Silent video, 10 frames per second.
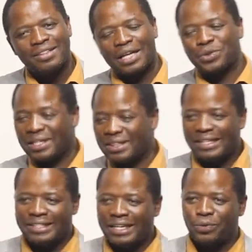That's what they
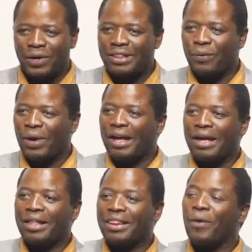did when they
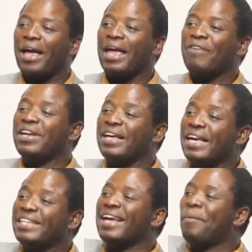were they were even
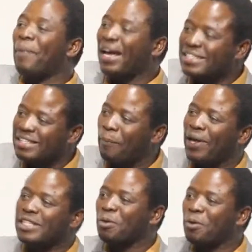eaten by
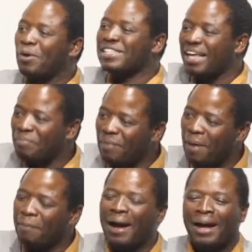serpents because they
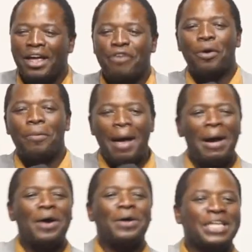mem. If you
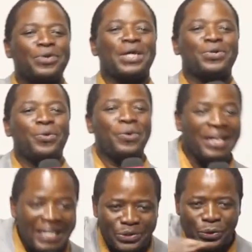remember, your situation will
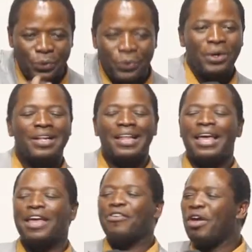eat you.
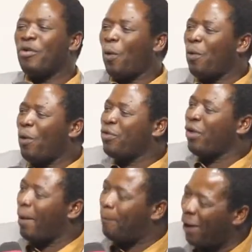It, when
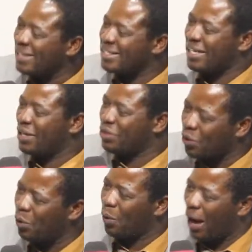you are passing
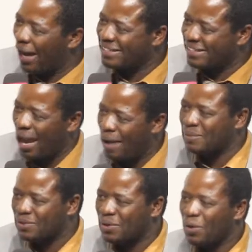through hard
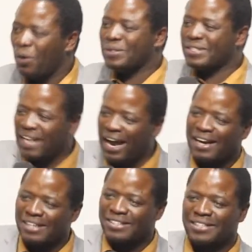times or
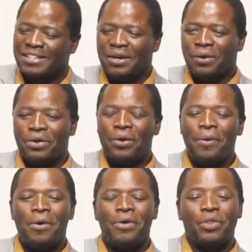trials,
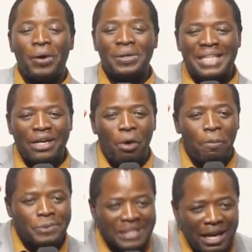you those that
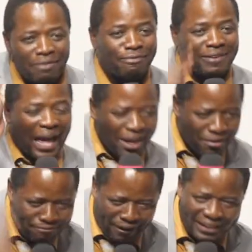observe
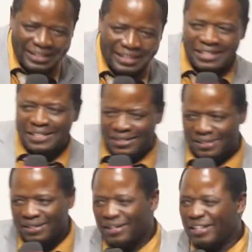lying vanities
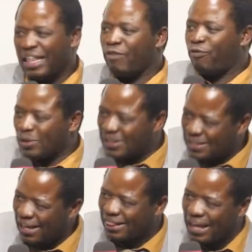they
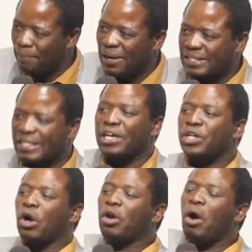forsake their mercy.
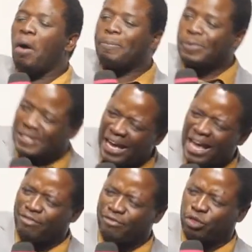Don't
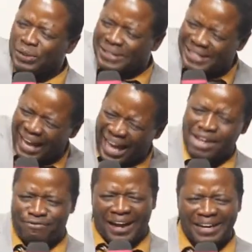observe those
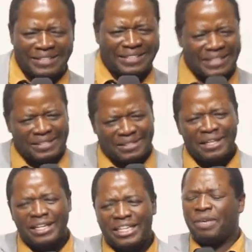lying vanities.
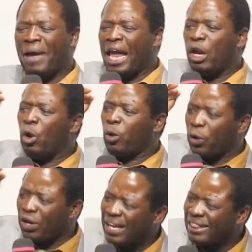It may look
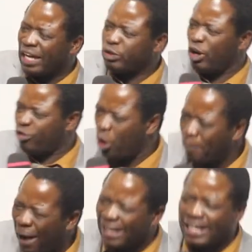real that you have no
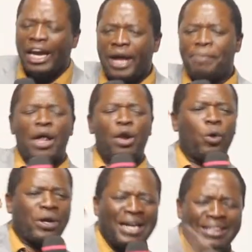money. It may
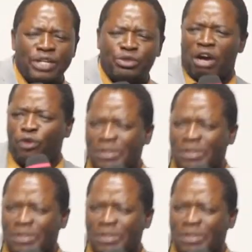look real that you are